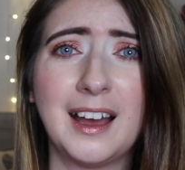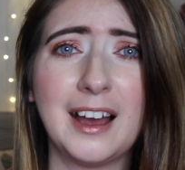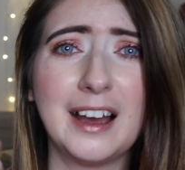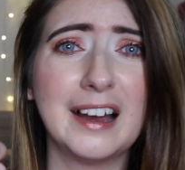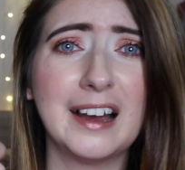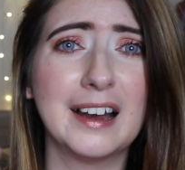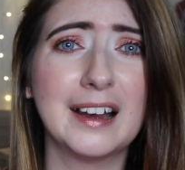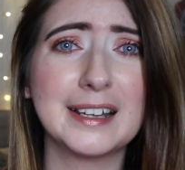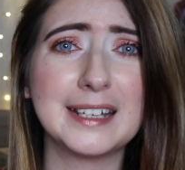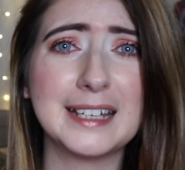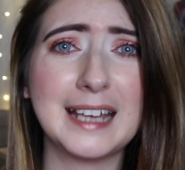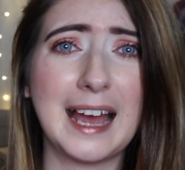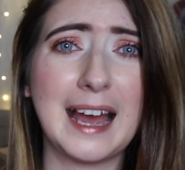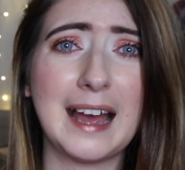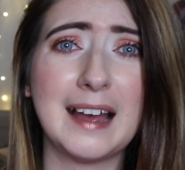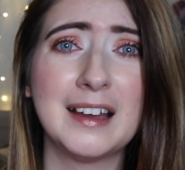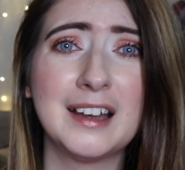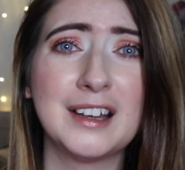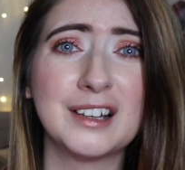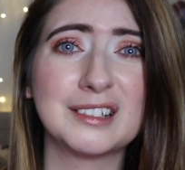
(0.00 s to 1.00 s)

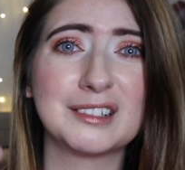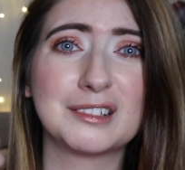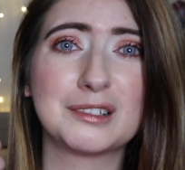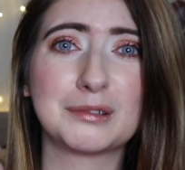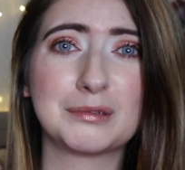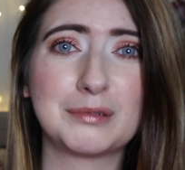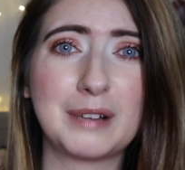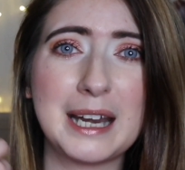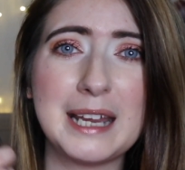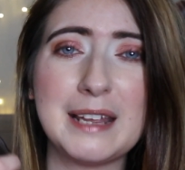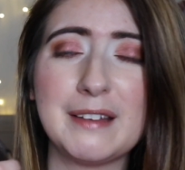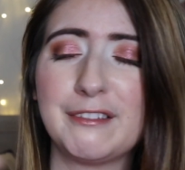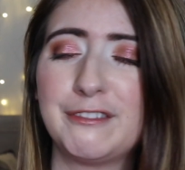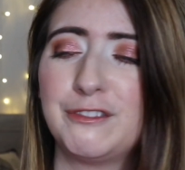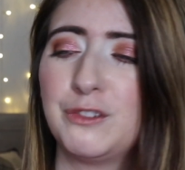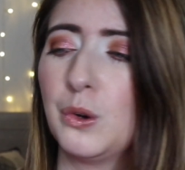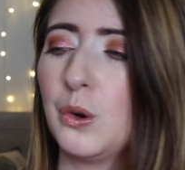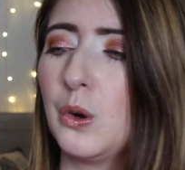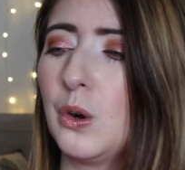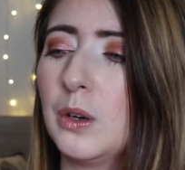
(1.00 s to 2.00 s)
Yeah, great
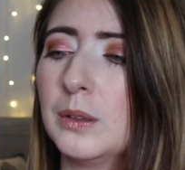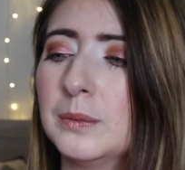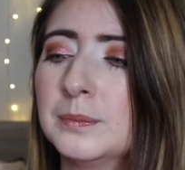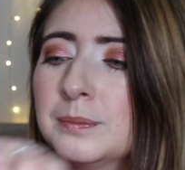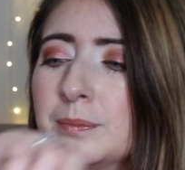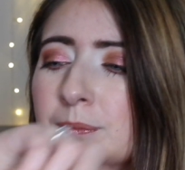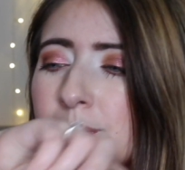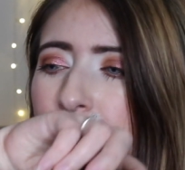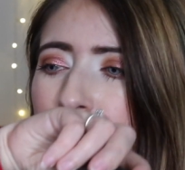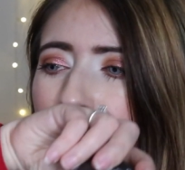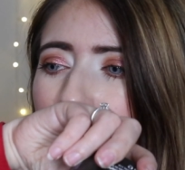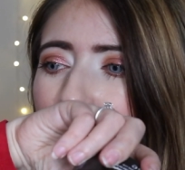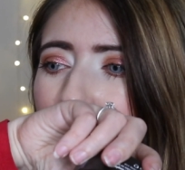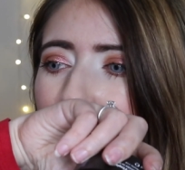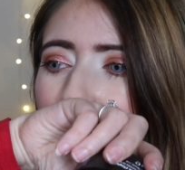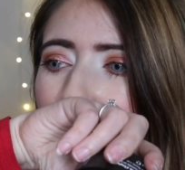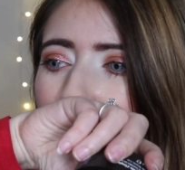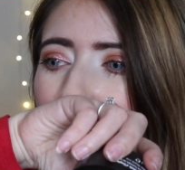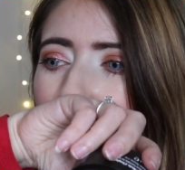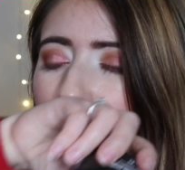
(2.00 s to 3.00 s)
for
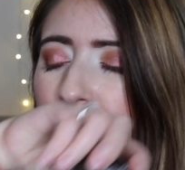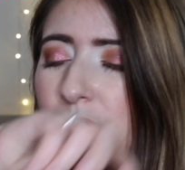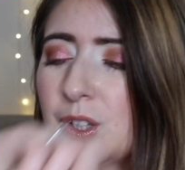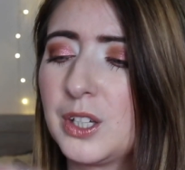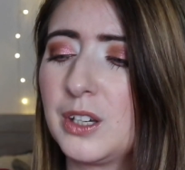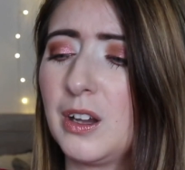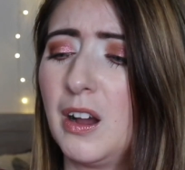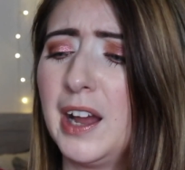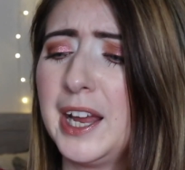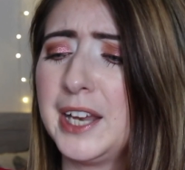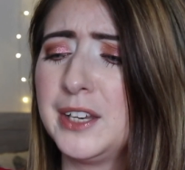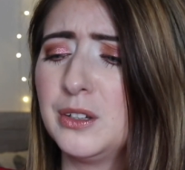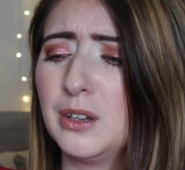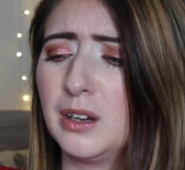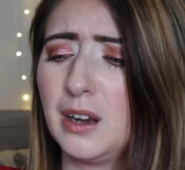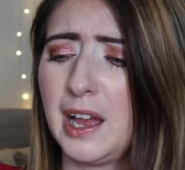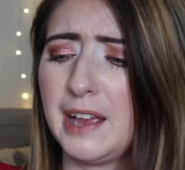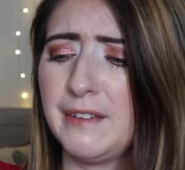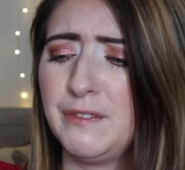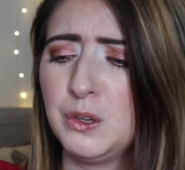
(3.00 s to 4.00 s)
the guy in your
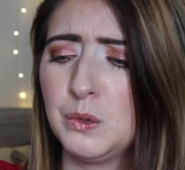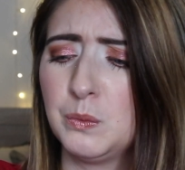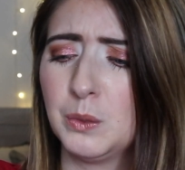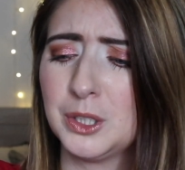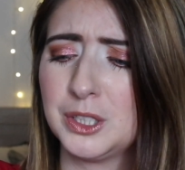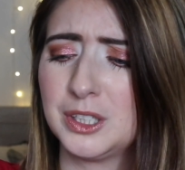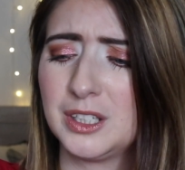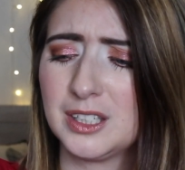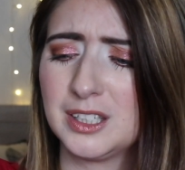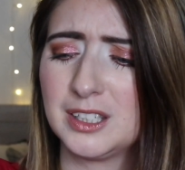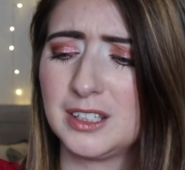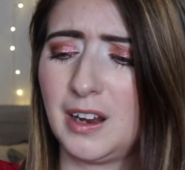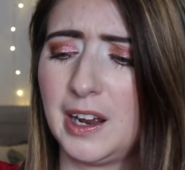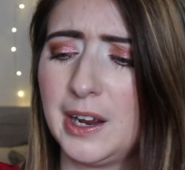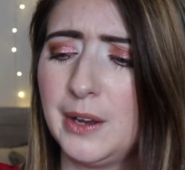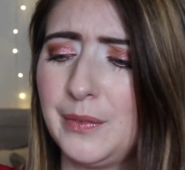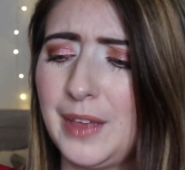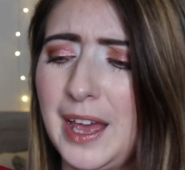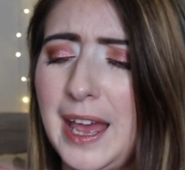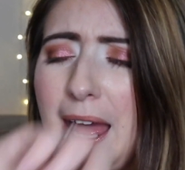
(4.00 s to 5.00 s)
life who wants to
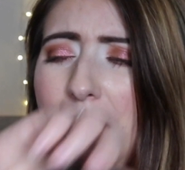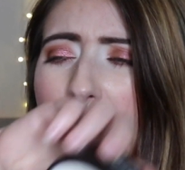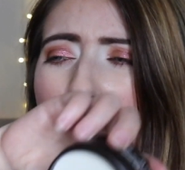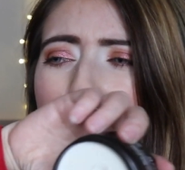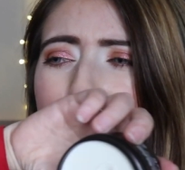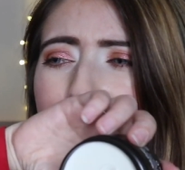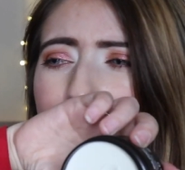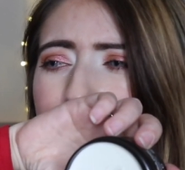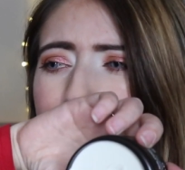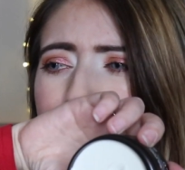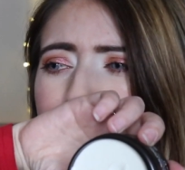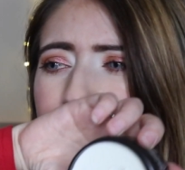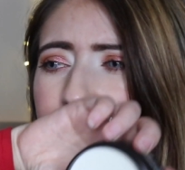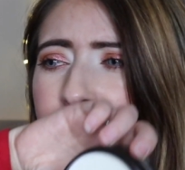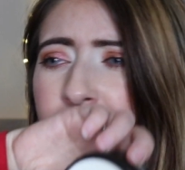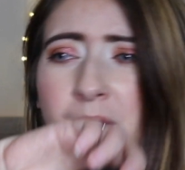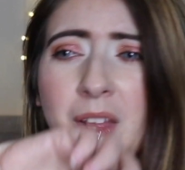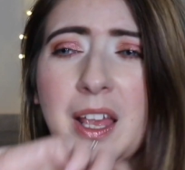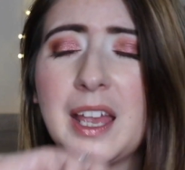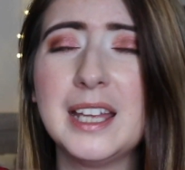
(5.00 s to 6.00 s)
style their hair, but
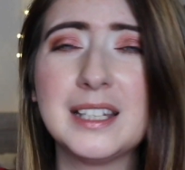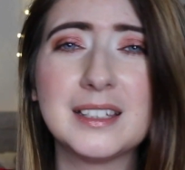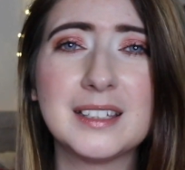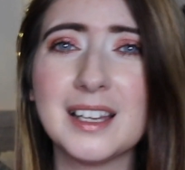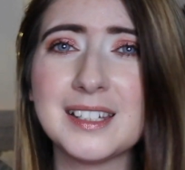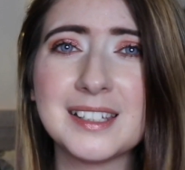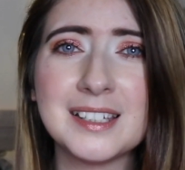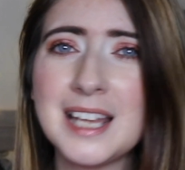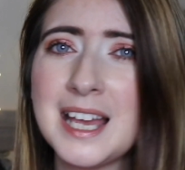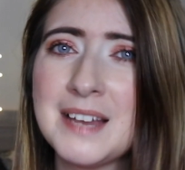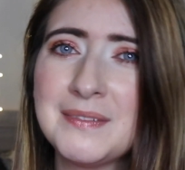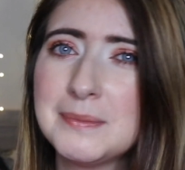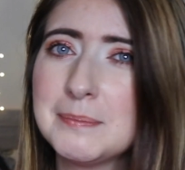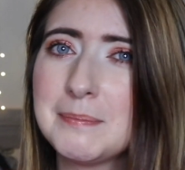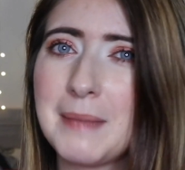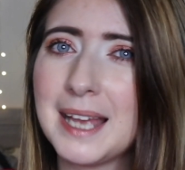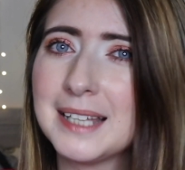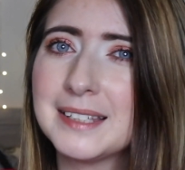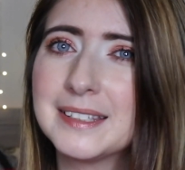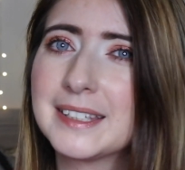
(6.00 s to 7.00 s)
it doesn't have a
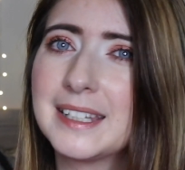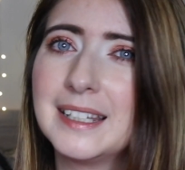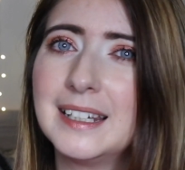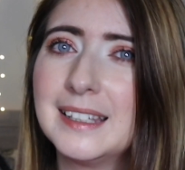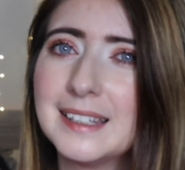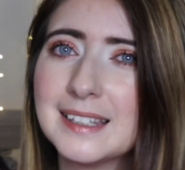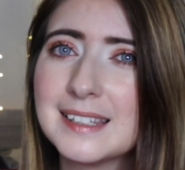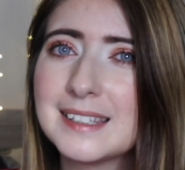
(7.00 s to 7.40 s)
masculine